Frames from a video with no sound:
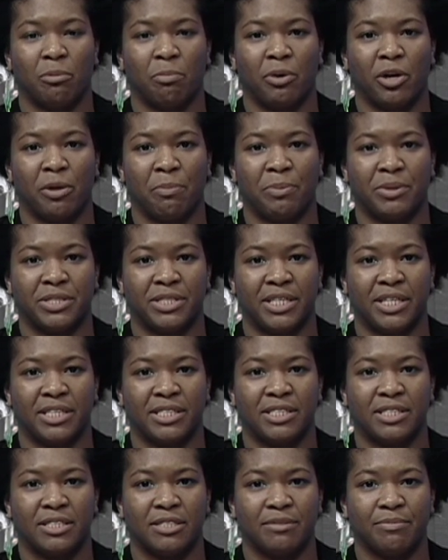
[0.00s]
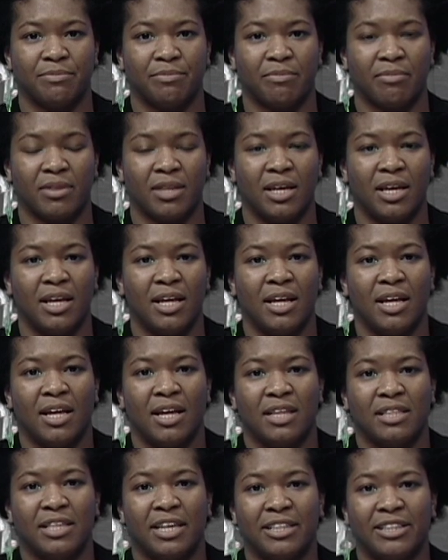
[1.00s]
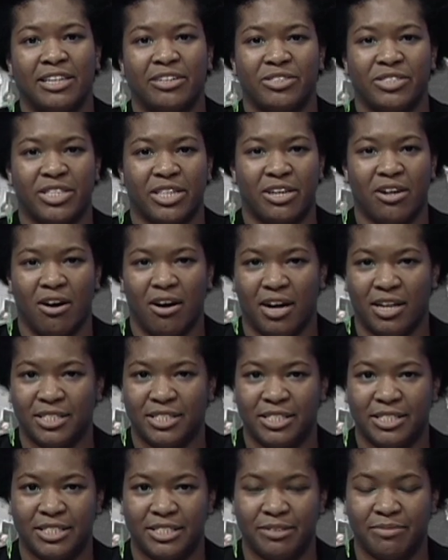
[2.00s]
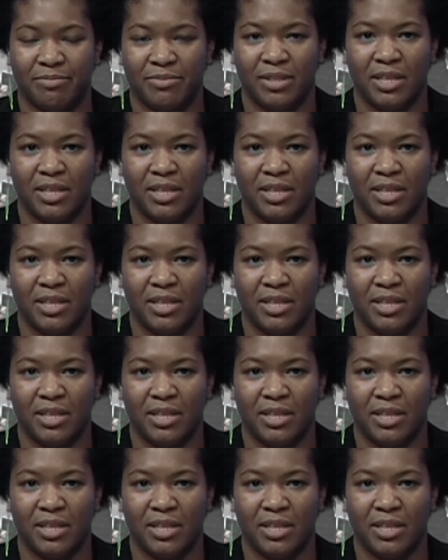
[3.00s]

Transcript: purposes. Then there's the cost.